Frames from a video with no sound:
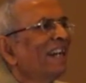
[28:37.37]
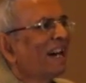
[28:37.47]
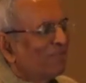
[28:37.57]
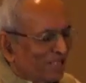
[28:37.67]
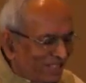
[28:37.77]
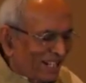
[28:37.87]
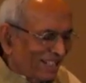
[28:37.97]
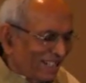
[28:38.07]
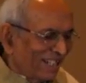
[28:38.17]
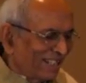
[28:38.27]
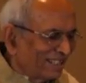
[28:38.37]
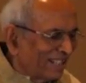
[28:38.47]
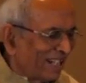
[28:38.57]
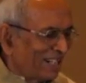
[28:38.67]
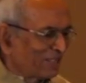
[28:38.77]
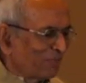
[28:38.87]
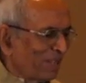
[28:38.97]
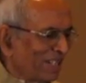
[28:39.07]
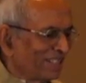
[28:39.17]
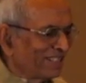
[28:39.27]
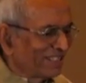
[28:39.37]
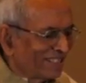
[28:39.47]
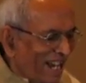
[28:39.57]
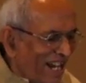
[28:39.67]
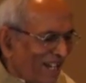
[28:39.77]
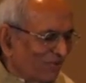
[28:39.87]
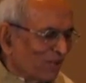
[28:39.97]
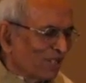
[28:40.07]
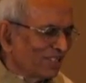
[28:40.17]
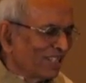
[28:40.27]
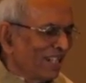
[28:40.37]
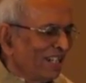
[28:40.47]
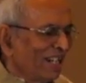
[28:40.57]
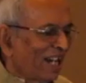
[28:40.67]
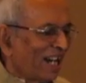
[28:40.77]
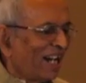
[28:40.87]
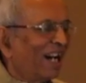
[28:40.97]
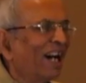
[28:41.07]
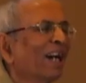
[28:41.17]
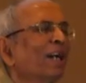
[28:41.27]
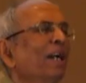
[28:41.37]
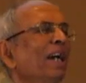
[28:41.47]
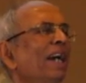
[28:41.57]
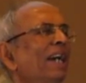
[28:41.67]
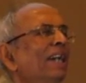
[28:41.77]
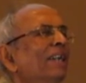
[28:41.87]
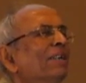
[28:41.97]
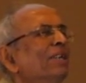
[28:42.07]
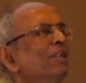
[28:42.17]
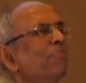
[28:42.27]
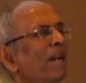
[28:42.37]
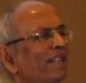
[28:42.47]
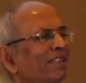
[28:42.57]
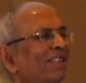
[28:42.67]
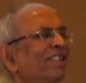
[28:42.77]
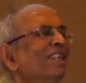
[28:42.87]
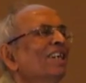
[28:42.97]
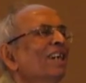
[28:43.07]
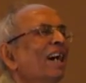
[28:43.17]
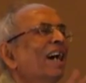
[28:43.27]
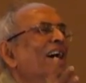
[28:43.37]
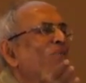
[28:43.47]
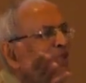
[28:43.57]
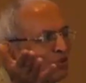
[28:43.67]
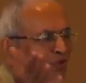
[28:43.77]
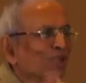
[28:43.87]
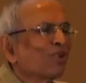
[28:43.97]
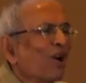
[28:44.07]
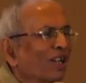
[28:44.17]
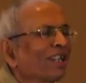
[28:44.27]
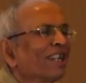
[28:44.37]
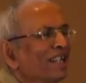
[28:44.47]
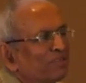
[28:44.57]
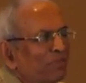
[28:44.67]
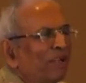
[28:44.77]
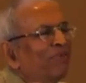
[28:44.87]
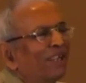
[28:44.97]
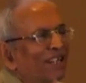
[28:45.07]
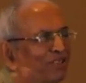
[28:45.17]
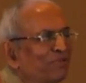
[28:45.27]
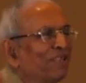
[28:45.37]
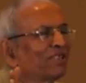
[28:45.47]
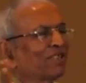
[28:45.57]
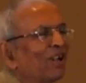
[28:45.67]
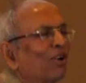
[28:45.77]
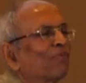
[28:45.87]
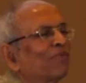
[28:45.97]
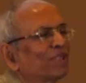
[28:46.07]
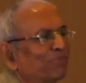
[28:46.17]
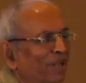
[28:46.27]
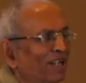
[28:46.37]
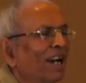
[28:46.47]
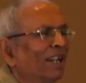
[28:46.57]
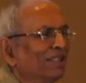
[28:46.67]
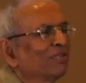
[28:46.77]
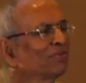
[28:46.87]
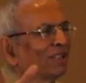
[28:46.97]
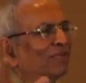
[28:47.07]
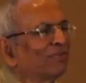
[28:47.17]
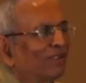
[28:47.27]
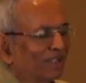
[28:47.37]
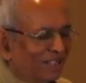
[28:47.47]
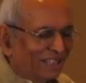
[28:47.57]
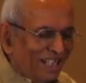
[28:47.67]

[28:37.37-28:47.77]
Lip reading: Amongst other experiences I had was a debate which was organized by Finance Minister of West Bengal, is one of our